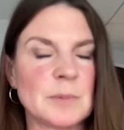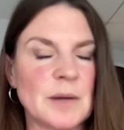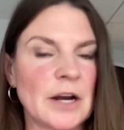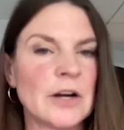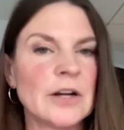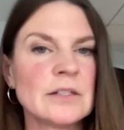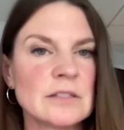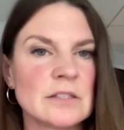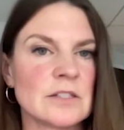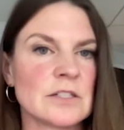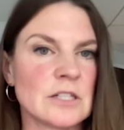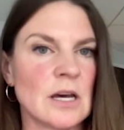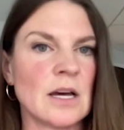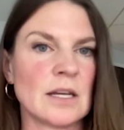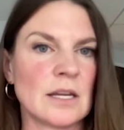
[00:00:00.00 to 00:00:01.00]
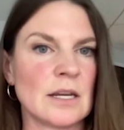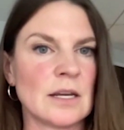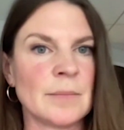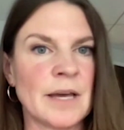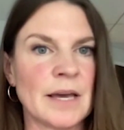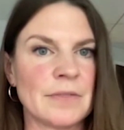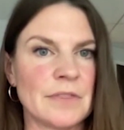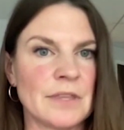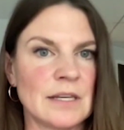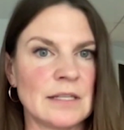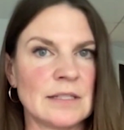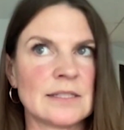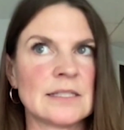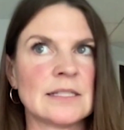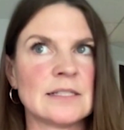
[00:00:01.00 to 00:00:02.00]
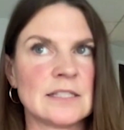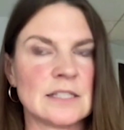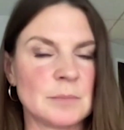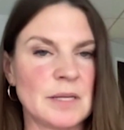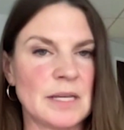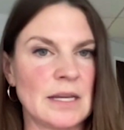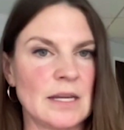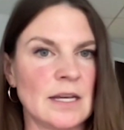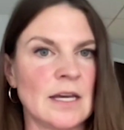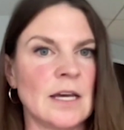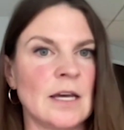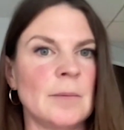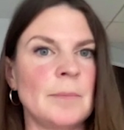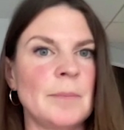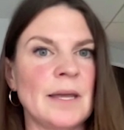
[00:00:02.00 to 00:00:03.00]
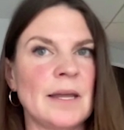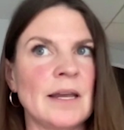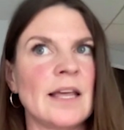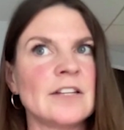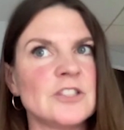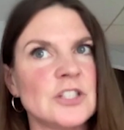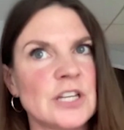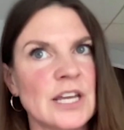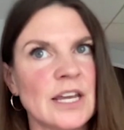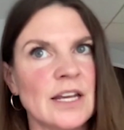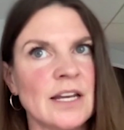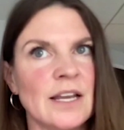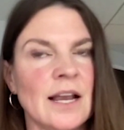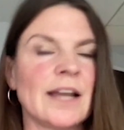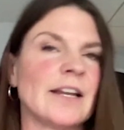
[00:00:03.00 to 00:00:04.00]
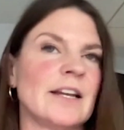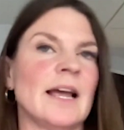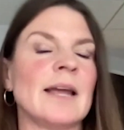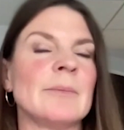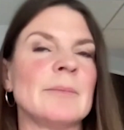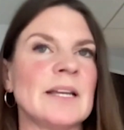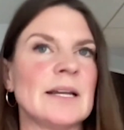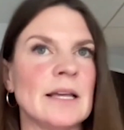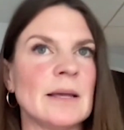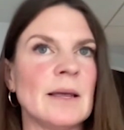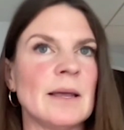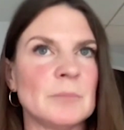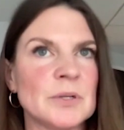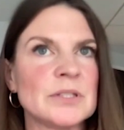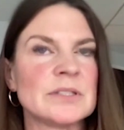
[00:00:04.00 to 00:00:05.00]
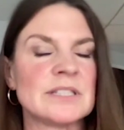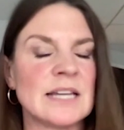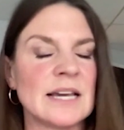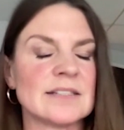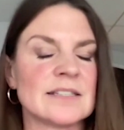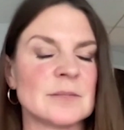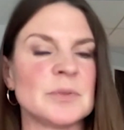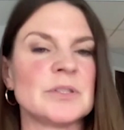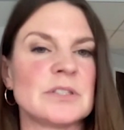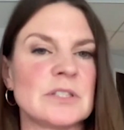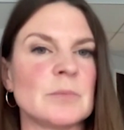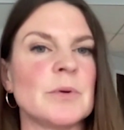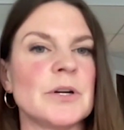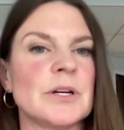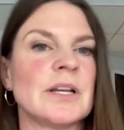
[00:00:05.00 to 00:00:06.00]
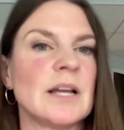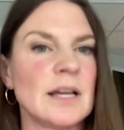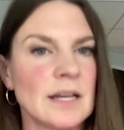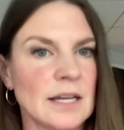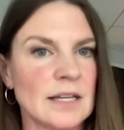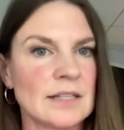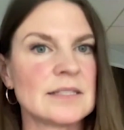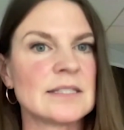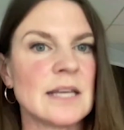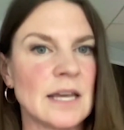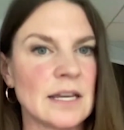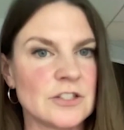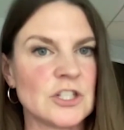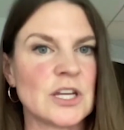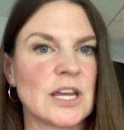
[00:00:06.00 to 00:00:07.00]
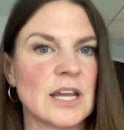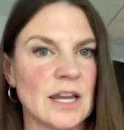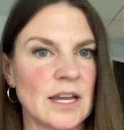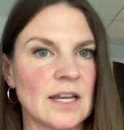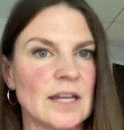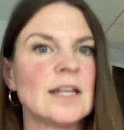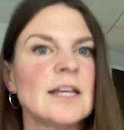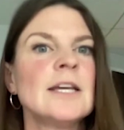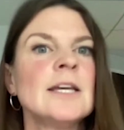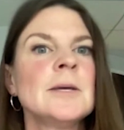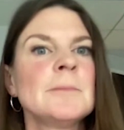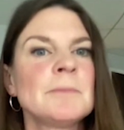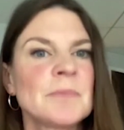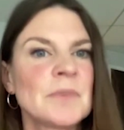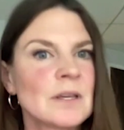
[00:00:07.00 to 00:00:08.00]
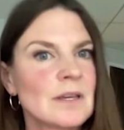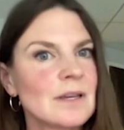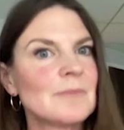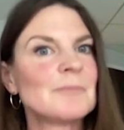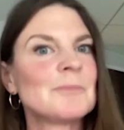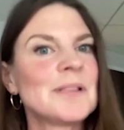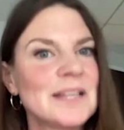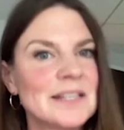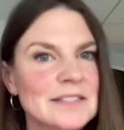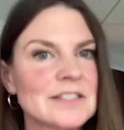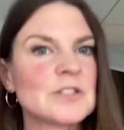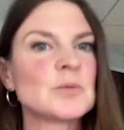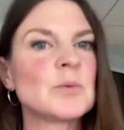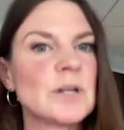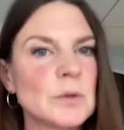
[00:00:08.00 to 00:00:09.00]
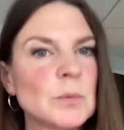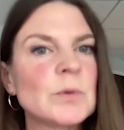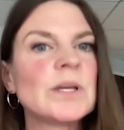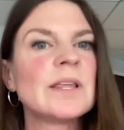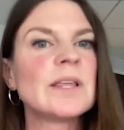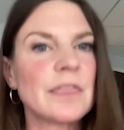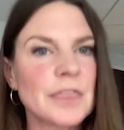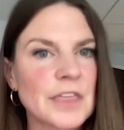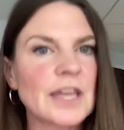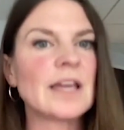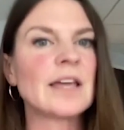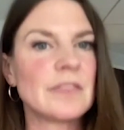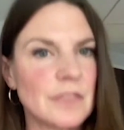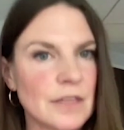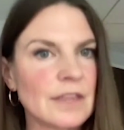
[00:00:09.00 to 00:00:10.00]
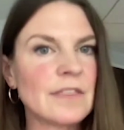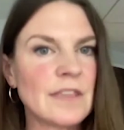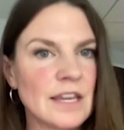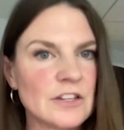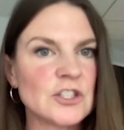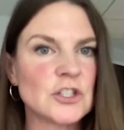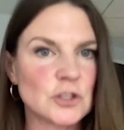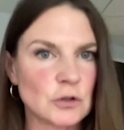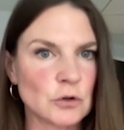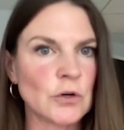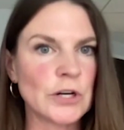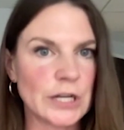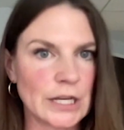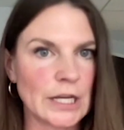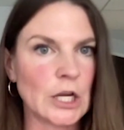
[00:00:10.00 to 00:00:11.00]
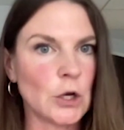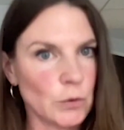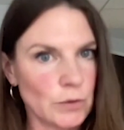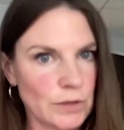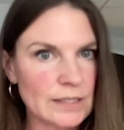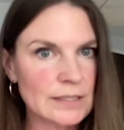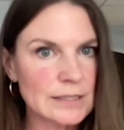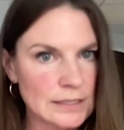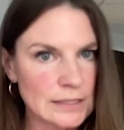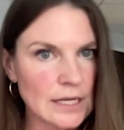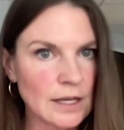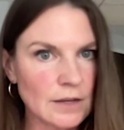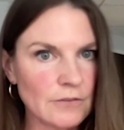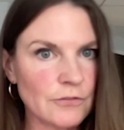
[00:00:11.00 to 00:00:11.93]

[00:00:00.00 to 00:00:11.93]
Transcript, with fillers: parents are talking about this and speaking up and educating, I, I mean, it, it puts yes, it puts the burden on us to educate places where we think that they should already know this stuff